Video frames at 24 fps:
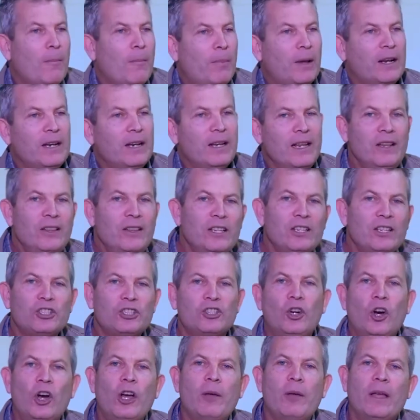But in this
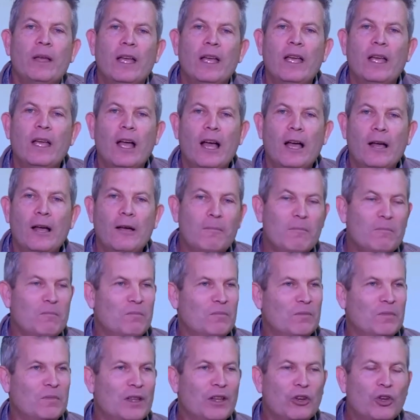time,
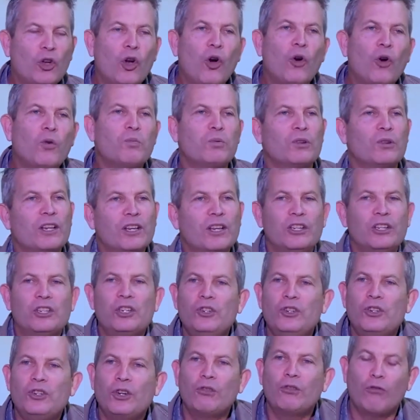God would
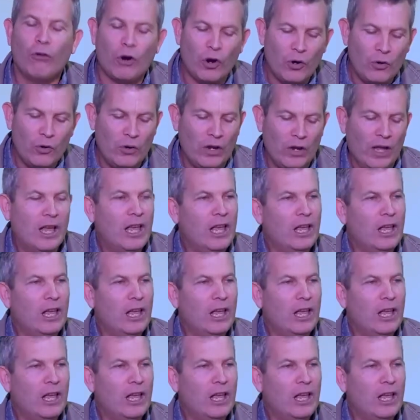continue to grow